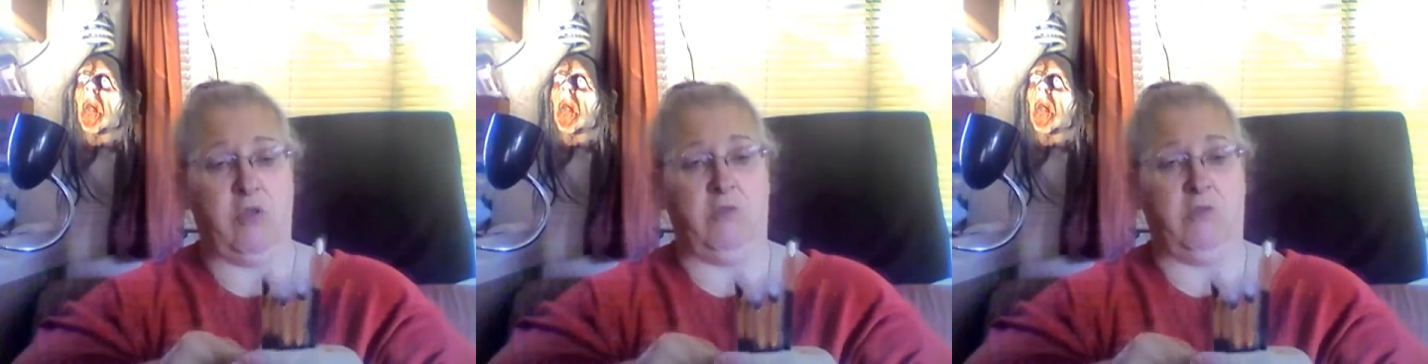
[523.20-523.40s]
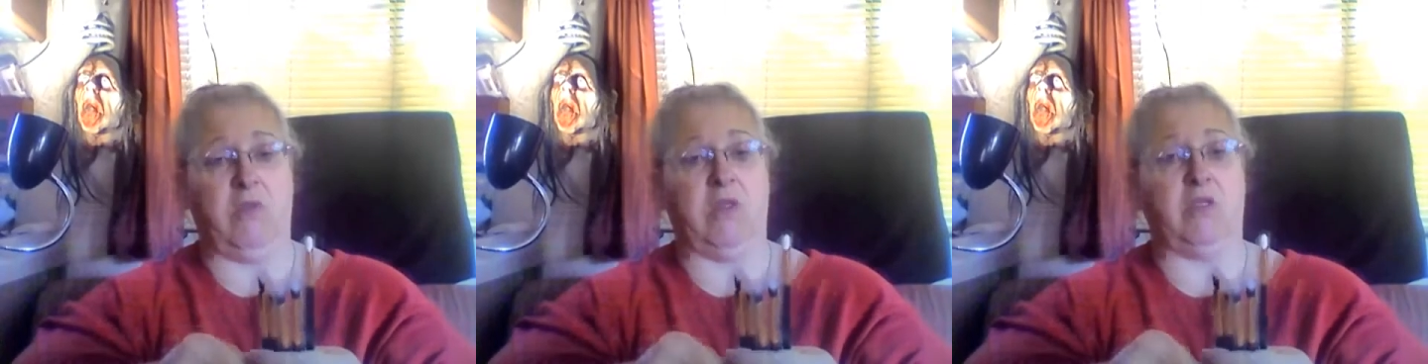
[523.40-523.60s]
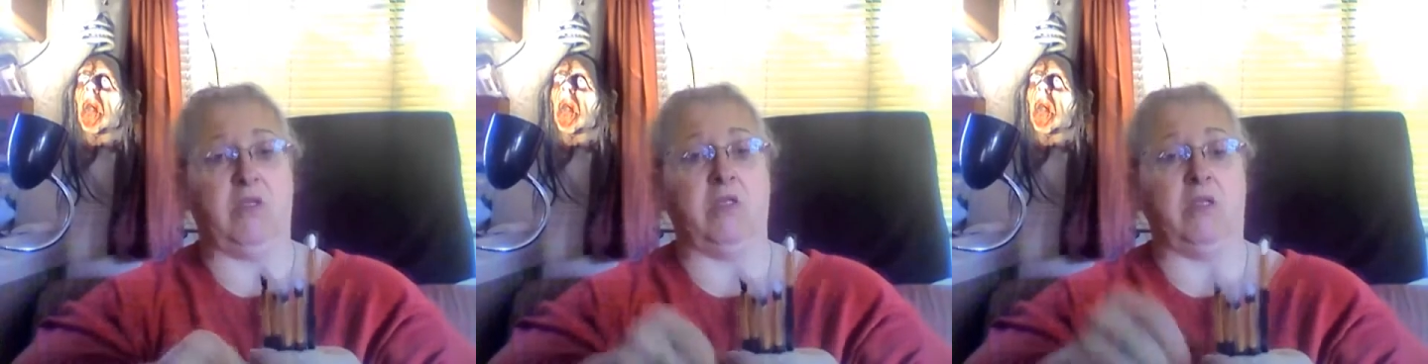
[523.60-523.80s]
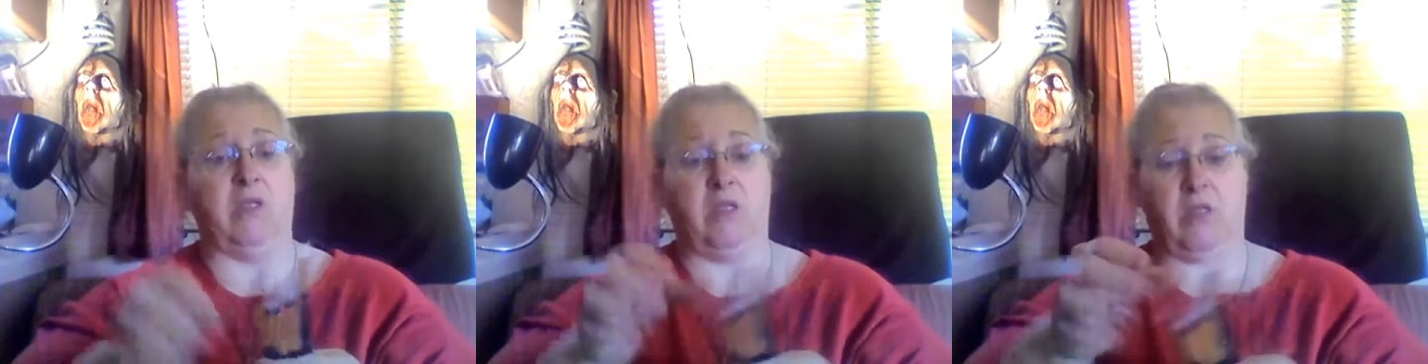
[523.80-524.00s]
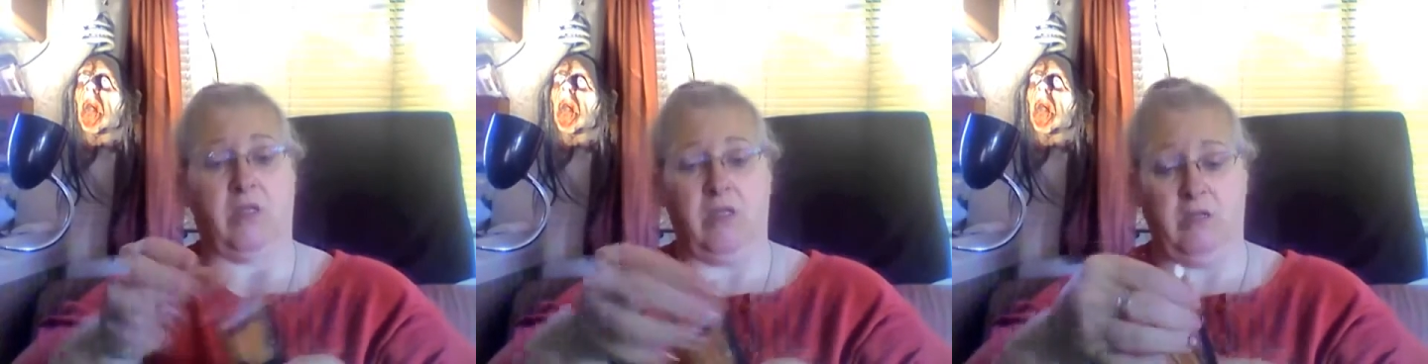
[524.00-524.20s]
let me see.
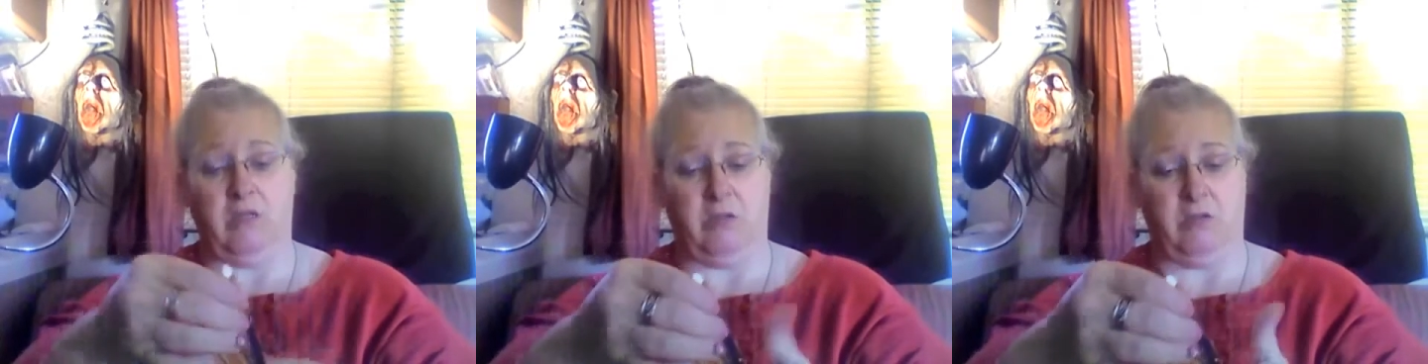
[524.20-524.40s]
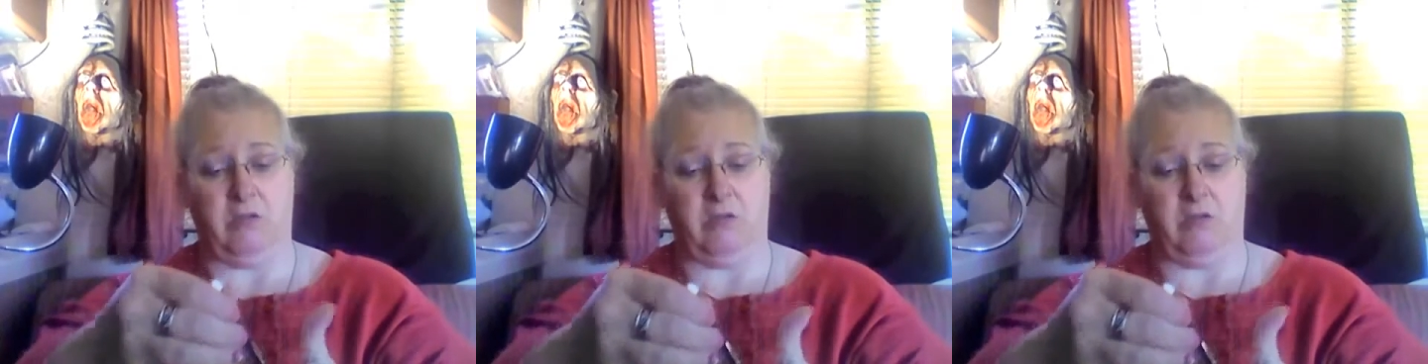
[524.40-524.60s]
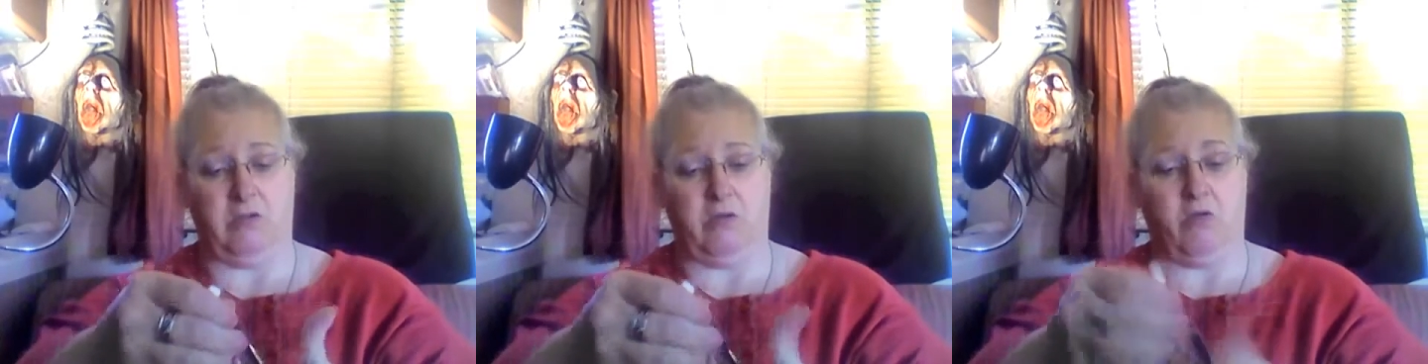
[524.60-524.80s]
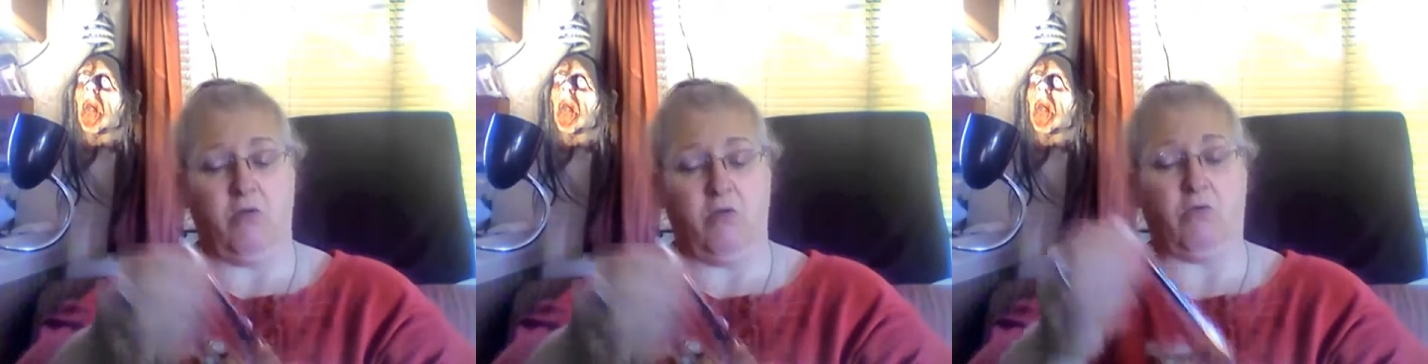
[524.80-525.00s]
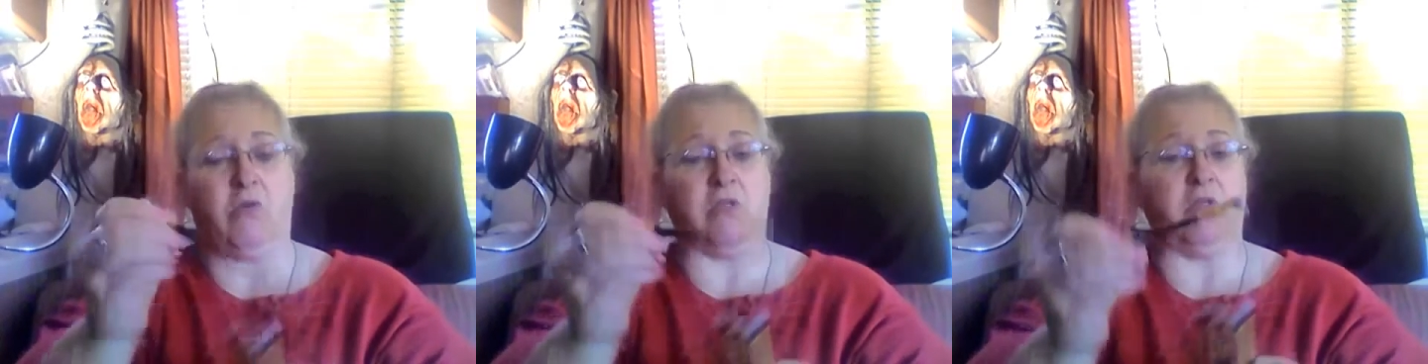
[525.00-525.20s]

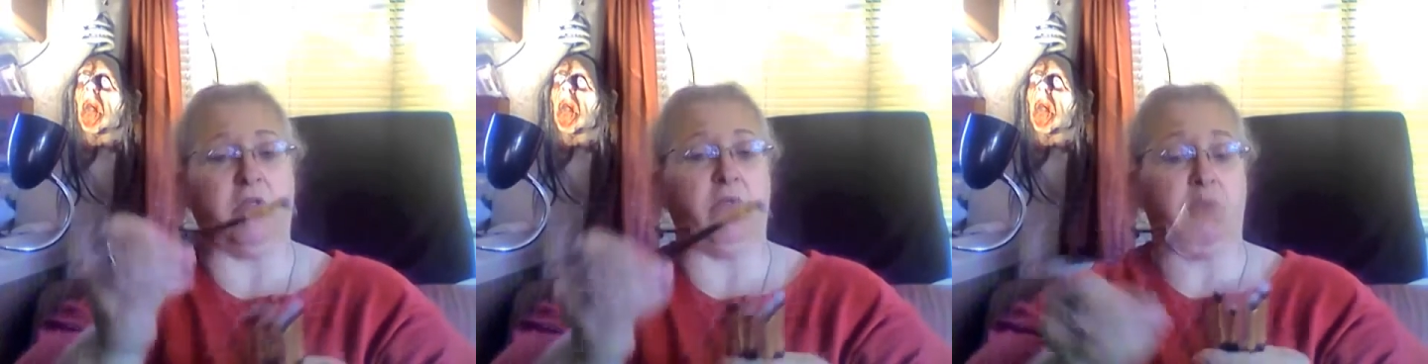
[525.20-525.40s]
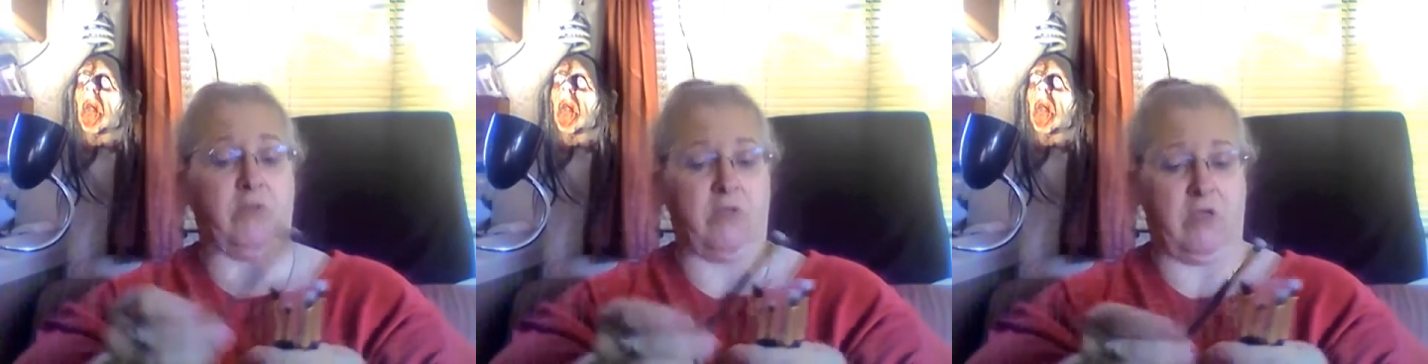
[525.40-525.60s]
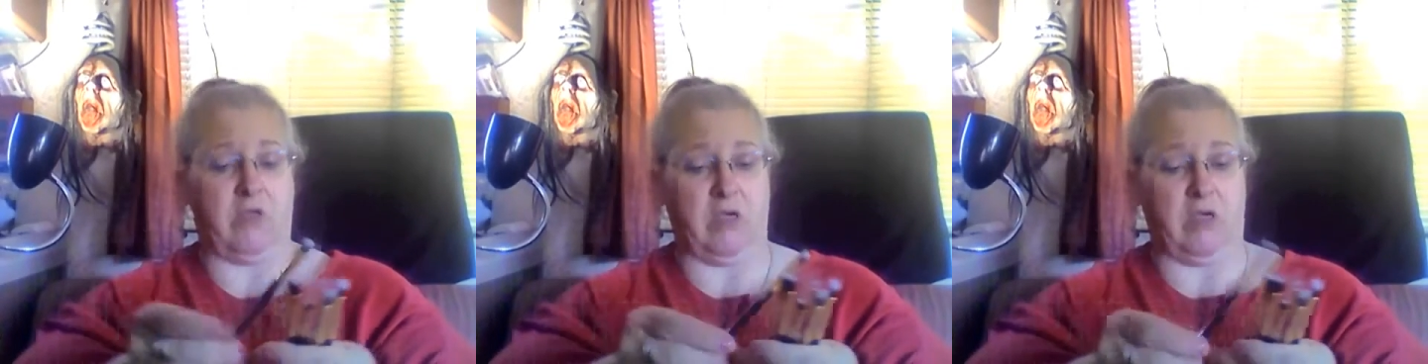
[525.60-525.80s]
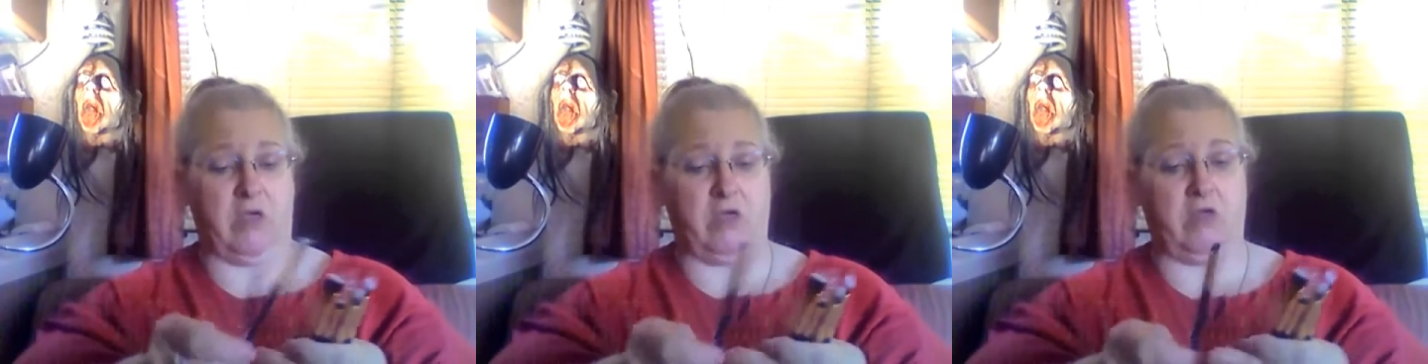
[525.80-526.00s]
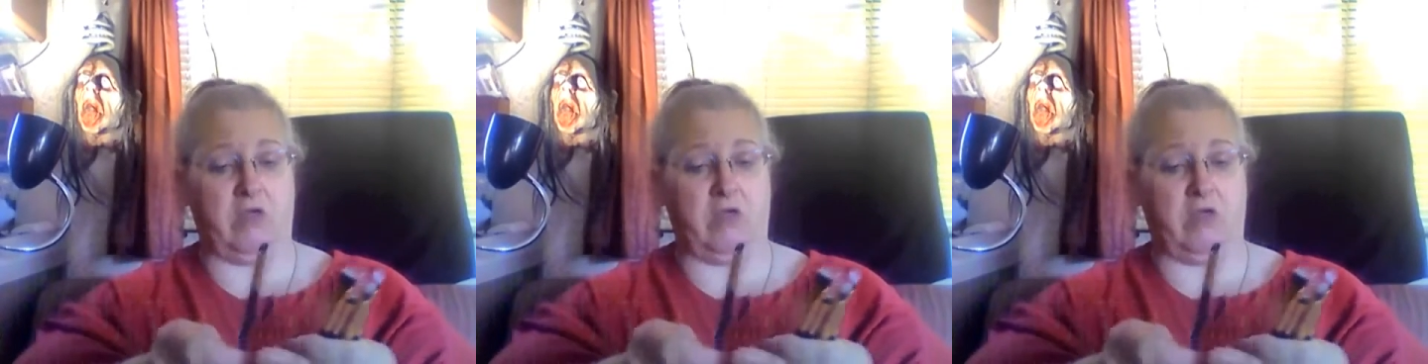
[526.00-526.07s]
Oh, because that one's good.